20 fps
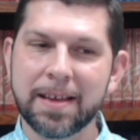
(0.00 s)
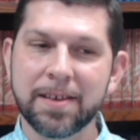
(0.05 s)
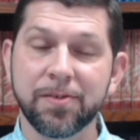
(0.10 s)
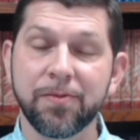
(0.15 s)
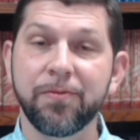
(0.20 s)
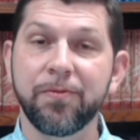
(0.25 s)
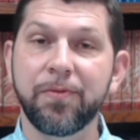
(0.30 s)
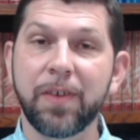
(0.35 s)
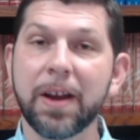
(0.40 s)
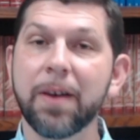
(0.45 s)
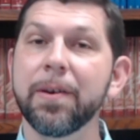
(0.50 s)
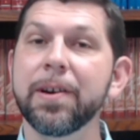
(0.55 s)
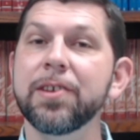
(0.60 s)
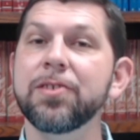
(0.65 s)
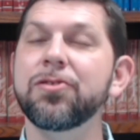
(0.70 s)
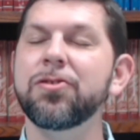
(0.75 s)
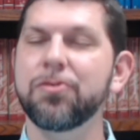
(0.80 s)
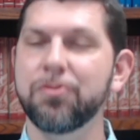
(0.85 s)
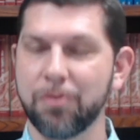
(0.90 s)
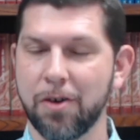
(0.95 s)
is
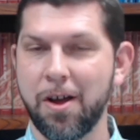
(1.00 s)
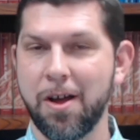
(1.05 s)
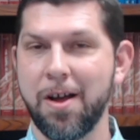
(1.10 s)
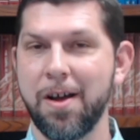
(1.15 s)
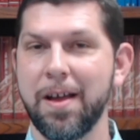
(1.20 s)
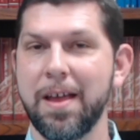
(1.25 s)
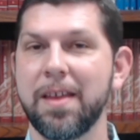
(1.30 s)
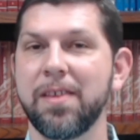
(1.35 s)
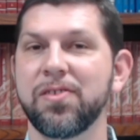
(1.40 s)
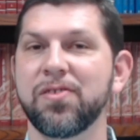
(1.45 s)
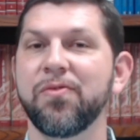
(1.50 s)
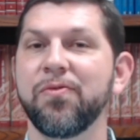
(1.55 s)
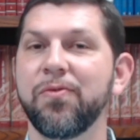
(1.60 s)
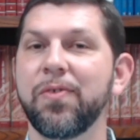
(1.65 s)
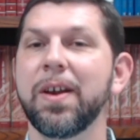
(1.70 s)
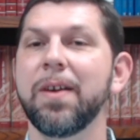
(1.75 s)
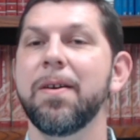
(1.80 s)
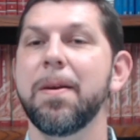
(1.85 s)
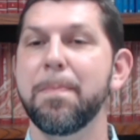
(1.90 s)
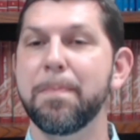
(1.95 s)
very strong and it's
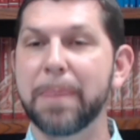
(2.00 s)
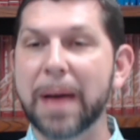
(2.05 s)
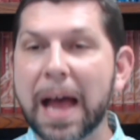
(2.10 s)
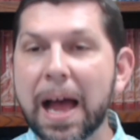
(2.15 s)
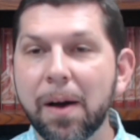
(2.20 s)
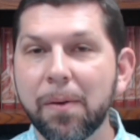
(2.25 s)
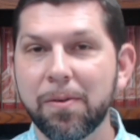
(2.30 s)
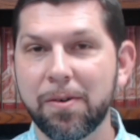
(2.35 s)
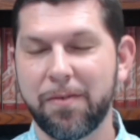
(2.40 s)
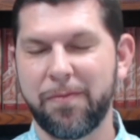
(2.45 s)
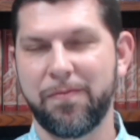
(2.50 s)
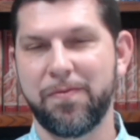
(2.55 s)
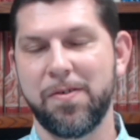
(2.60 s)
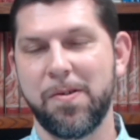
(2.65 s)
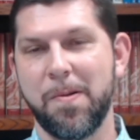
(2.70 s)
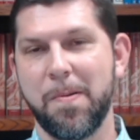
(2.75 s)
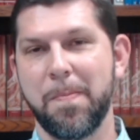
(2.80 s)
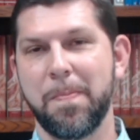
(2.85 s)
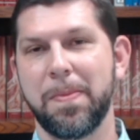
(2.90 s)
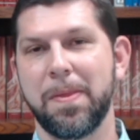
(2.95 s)
very
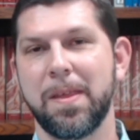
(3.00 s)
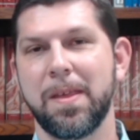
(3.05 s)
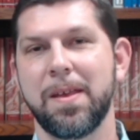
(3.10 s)
powerful.